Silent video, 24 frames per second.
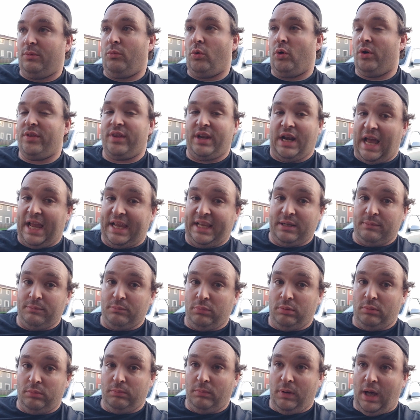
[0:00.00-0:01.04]
more than I
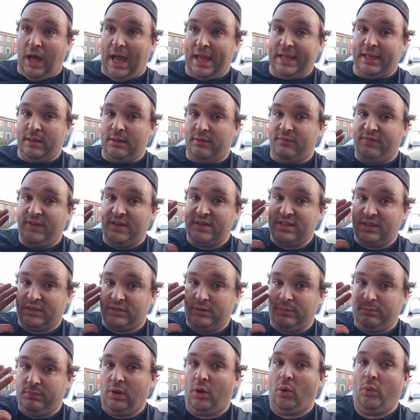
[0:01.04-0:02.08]
can
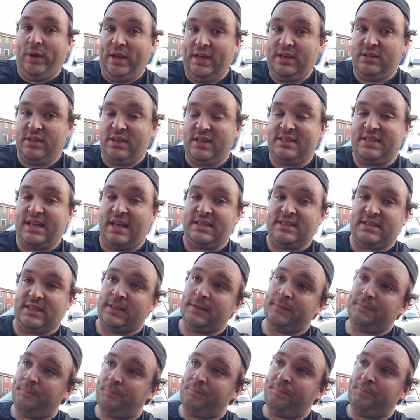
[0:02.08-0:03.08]
physically blow into the sensor,